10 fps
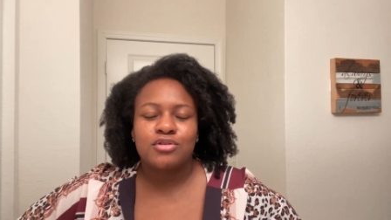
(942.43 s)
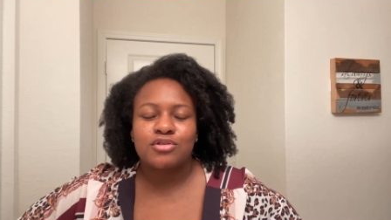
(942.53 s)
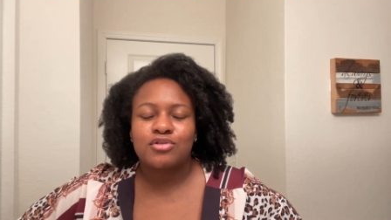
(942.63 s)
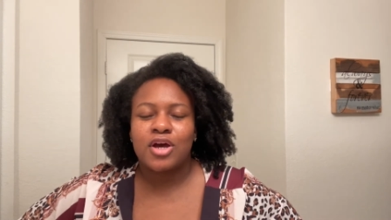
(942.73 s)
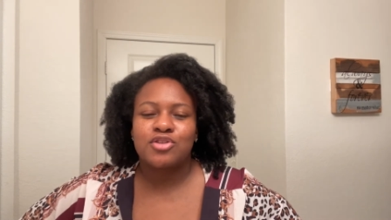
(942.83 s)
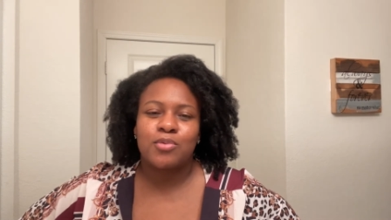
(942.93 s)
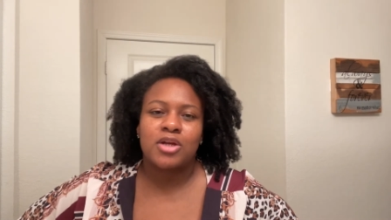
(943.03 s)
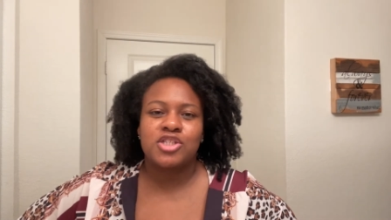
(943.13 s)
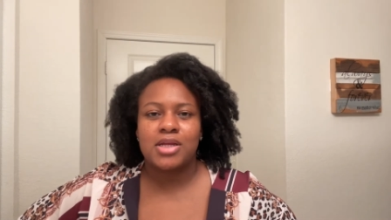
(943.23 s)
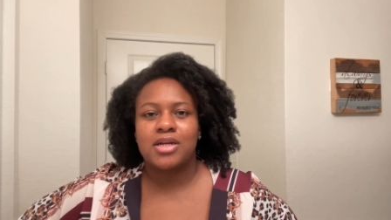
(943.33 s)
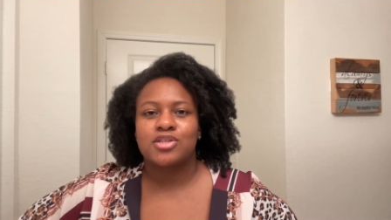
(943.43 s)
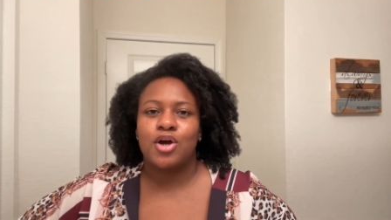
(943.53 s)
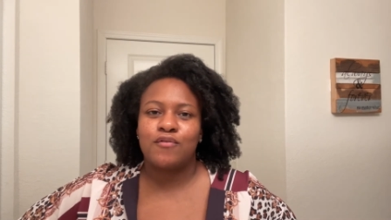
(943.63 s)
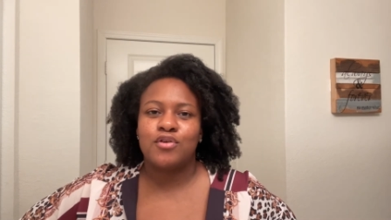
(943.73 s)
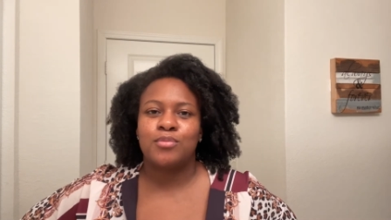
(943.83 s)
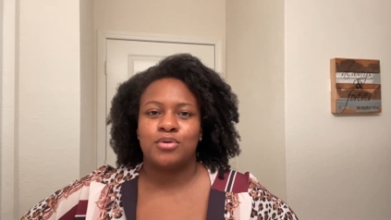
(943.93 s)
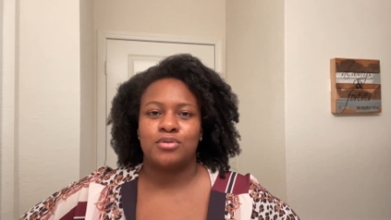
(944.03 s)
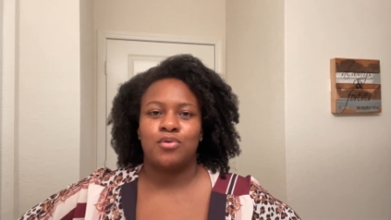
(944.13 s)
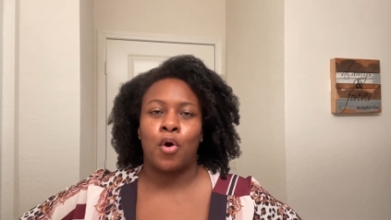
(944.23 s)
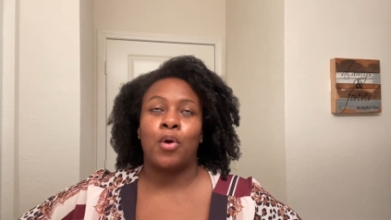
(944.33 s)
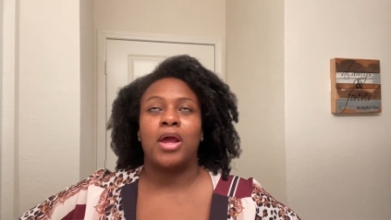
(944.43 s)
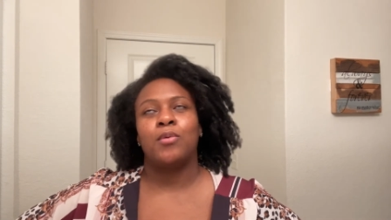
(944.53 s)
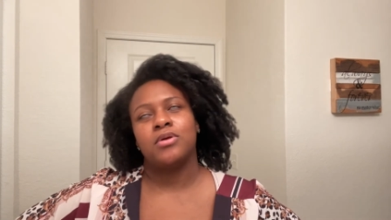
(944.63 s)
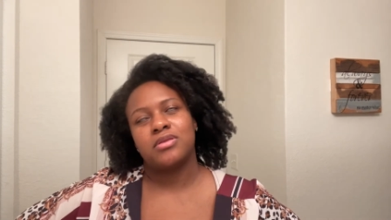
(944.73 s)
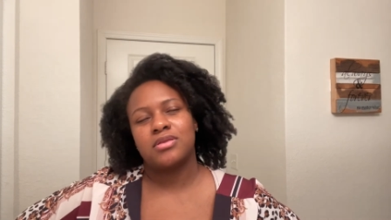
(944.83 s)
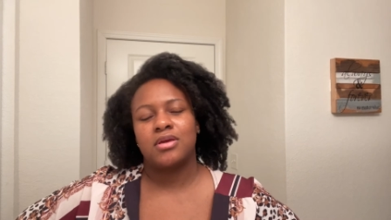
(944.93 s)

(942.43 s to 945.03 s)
So that's why she's not as comfortable. Or like with